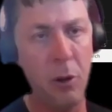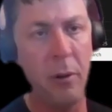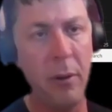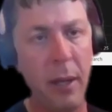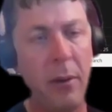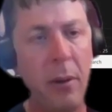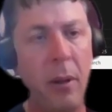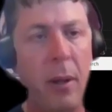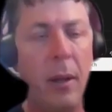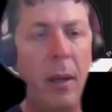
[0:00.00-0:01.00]
work on that,
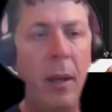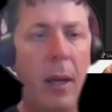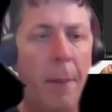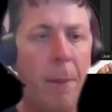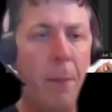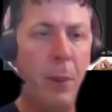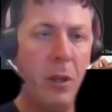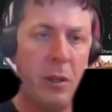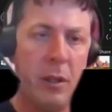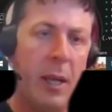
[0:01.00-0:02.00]

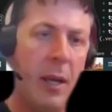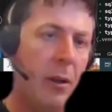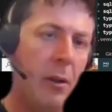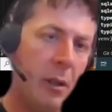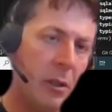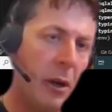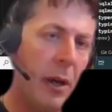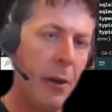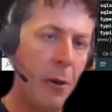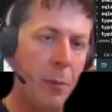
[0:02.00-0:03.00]
because it can't know the
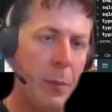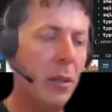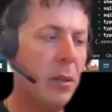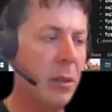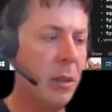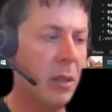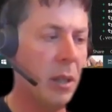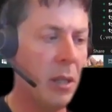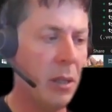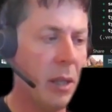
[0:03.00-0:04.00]
entire code base as these
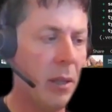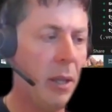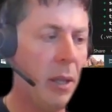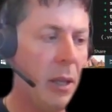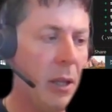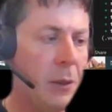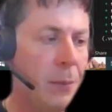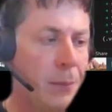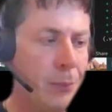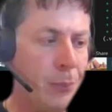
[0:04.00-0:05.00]
things get large.